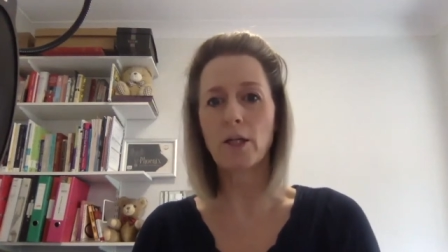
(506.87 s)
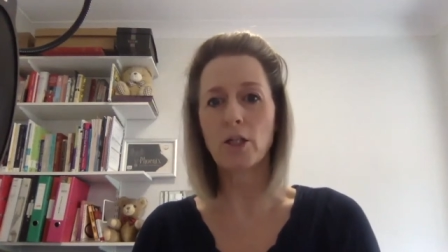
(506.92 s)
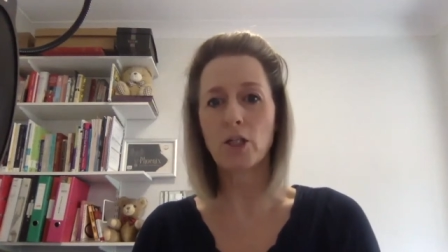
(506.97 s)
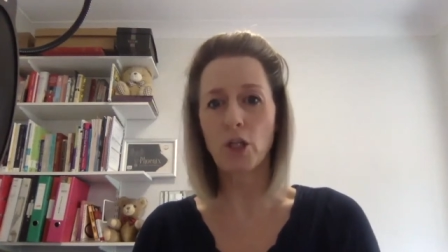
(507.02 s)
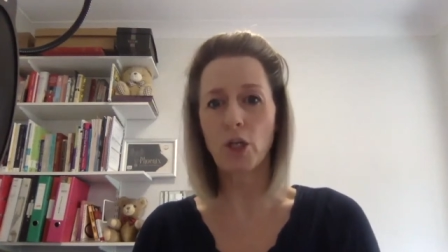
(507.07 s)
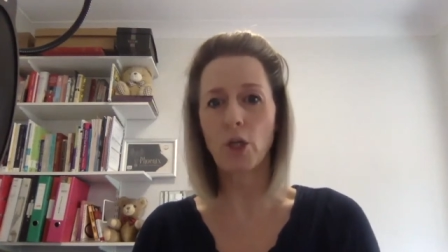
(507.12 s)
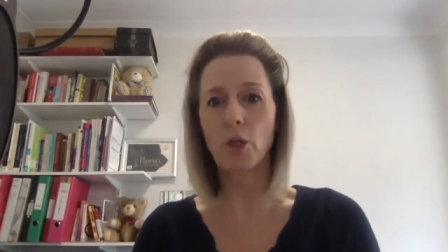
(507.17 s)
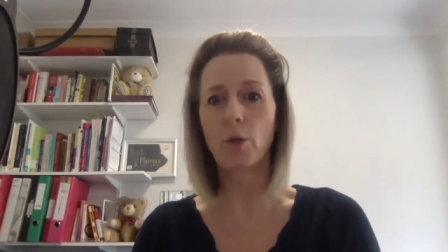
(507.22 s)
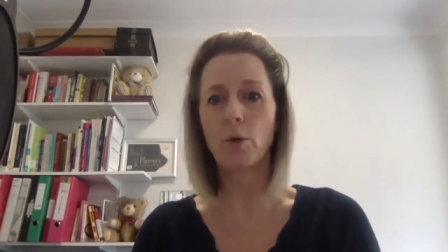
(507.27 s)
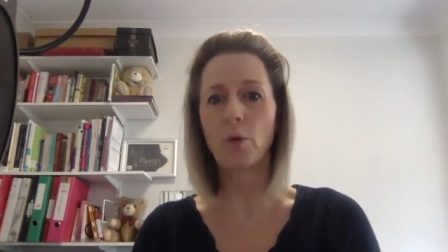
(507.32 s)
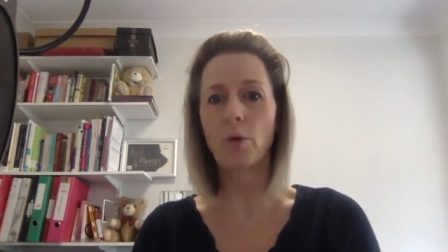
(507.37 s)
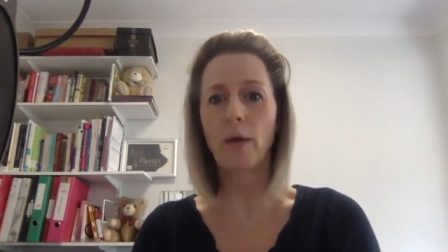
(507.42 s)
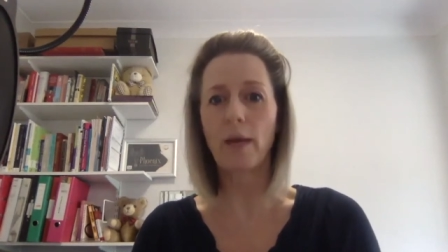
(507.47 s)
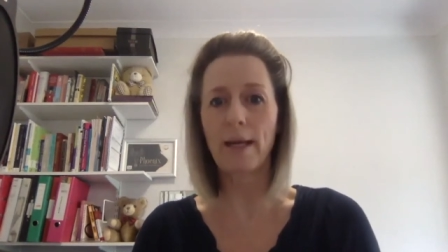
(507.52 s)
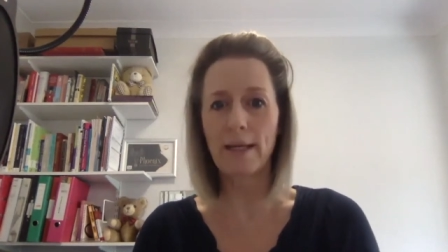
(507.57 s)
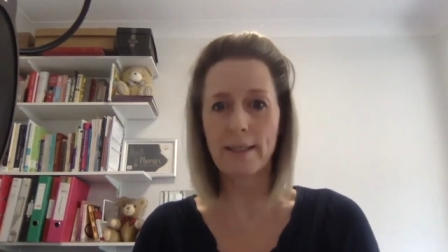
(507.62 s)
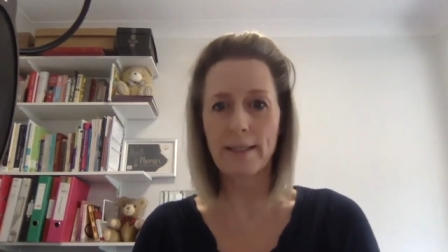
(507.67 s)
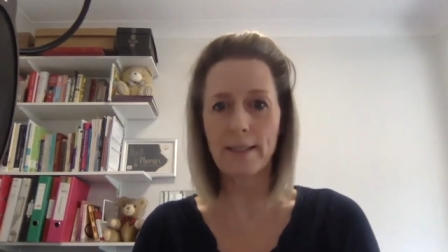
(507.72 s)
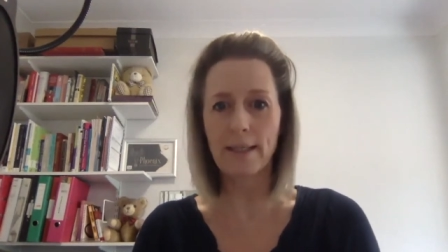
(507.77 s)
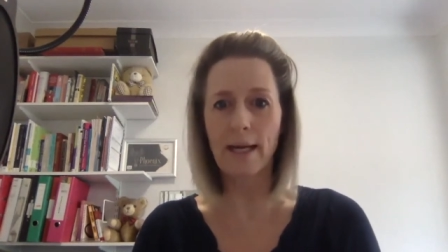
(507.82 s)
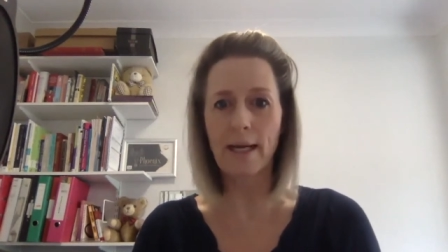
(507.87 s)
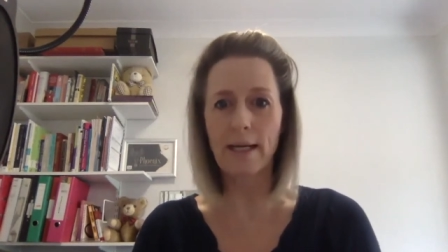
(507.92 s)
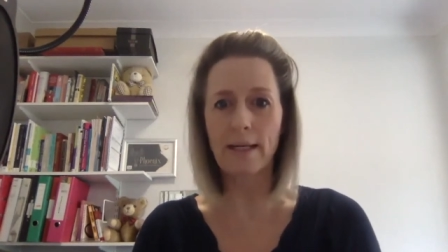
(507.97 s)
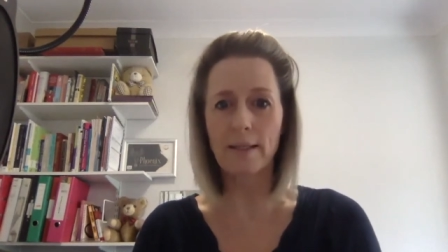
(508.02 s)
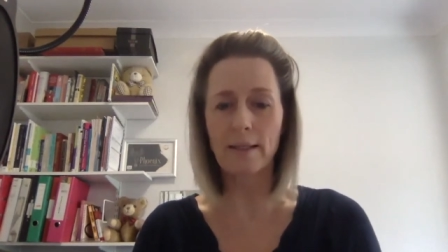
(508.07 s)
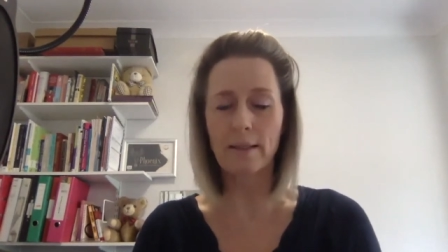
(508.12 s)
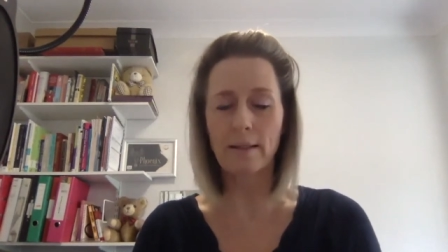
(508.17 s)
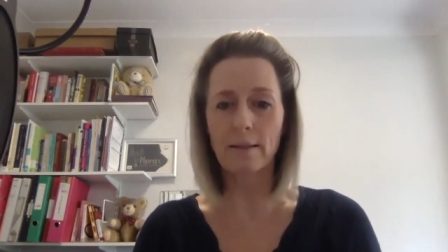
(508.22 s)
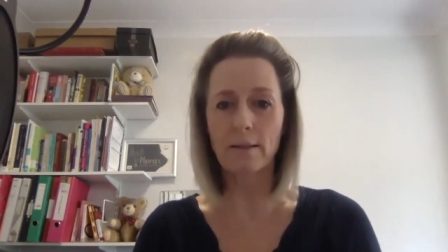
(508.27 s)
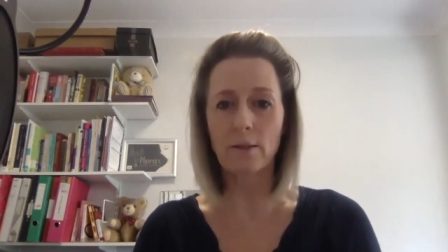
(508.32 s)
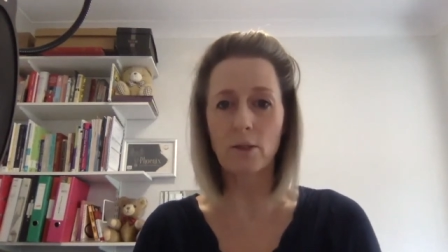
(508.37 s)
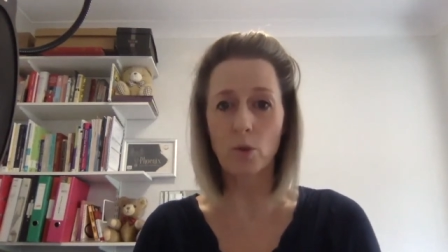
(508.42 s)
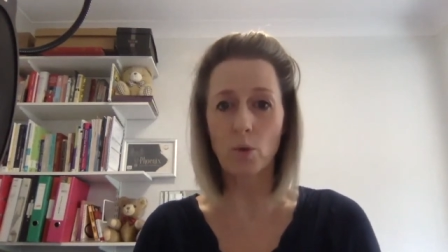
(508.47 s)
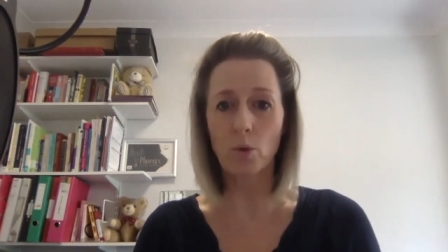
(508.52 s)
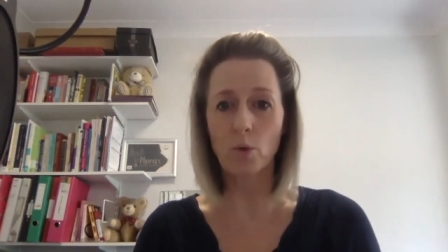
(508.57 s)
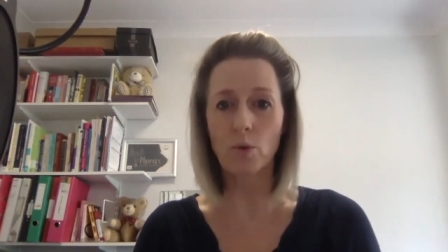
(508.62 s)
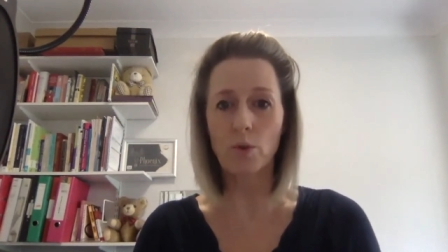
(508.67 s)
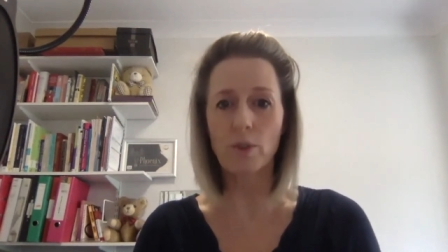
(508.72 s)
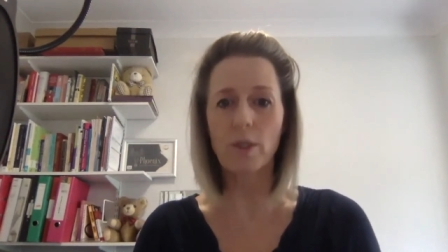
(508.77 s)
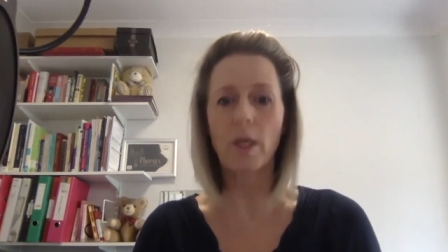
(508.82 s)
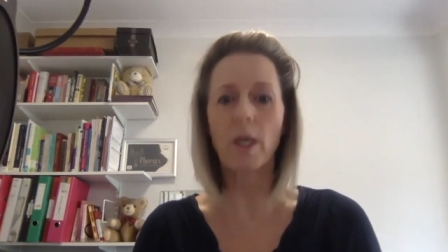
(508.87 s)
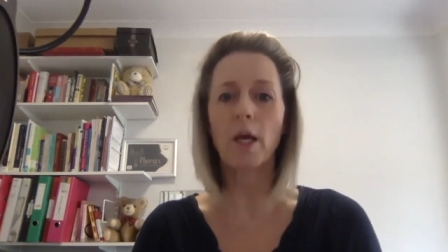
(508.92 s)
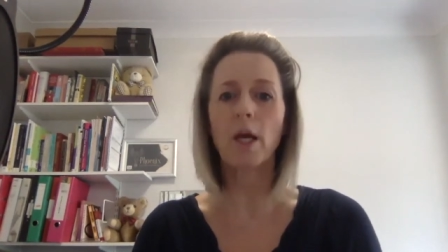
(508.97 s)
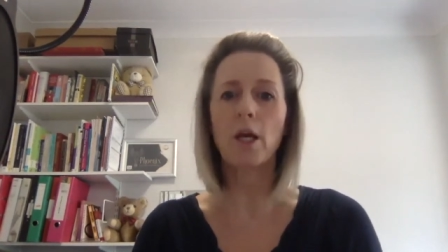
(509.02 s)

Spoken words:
to an internet source,